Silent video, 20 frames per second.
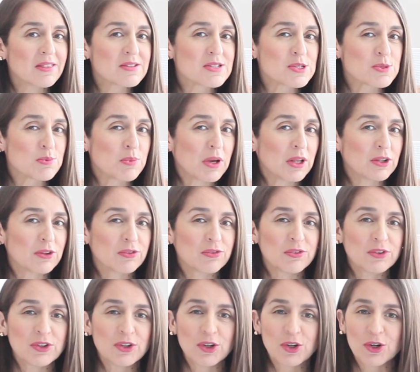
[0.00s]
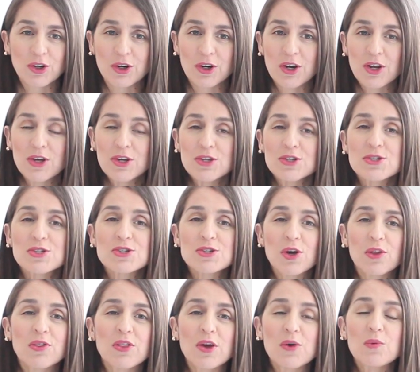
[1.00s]
the smell of vinegar,
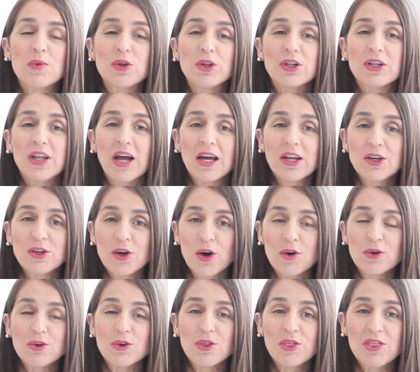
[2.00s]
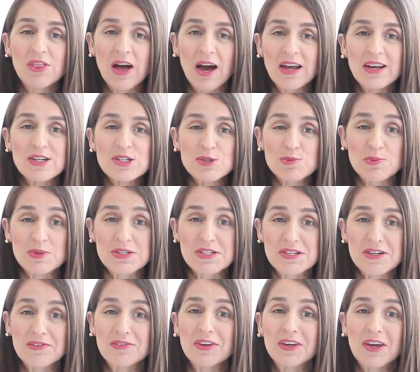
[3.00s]
so they will not go to that
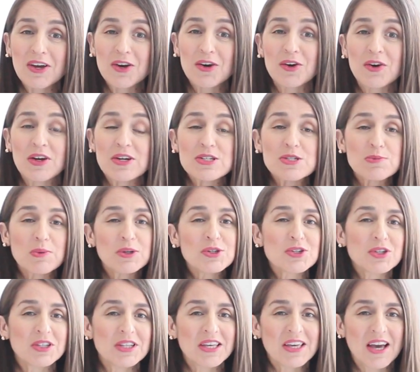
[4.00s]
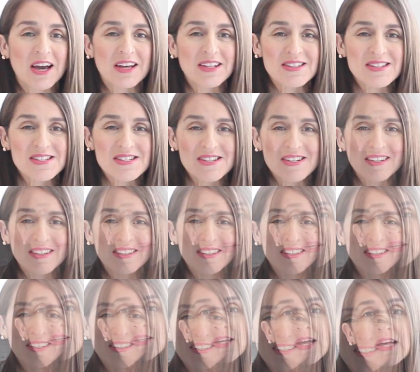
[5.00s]
specific area, especially cats.
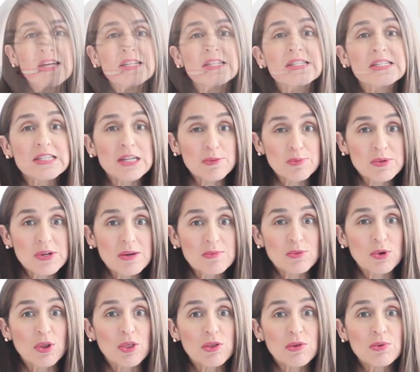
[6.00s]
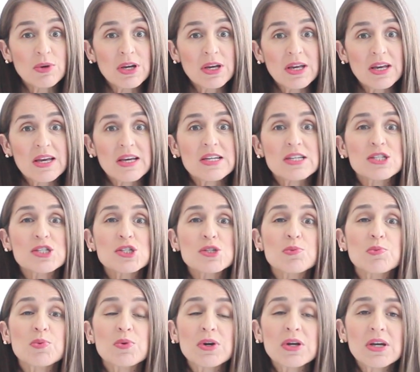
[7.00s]
Tip number three,
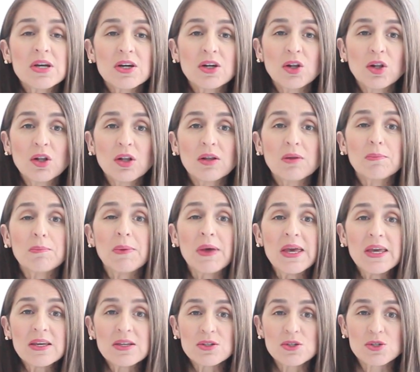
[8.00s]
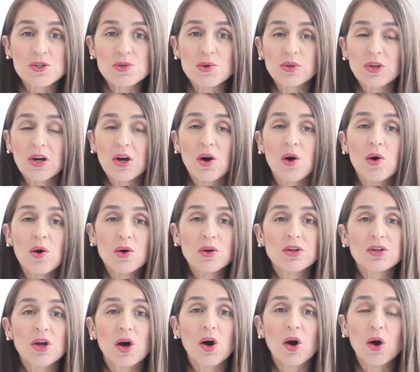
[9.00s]
sprinkle baking soda
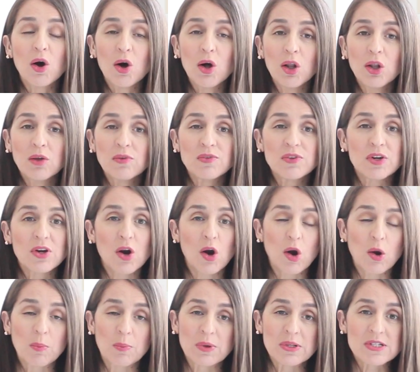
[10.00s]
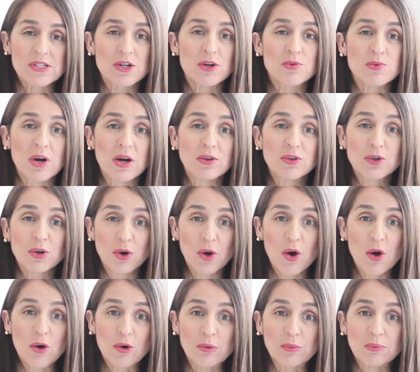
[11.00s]
on all of the carpets around your
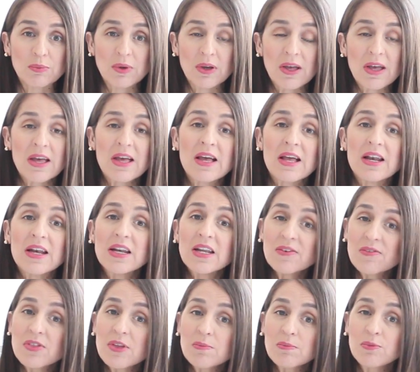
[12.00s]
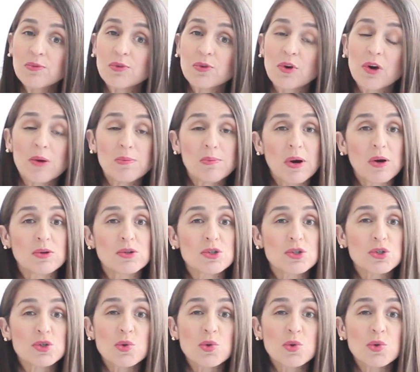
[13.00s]
home. Leave them for about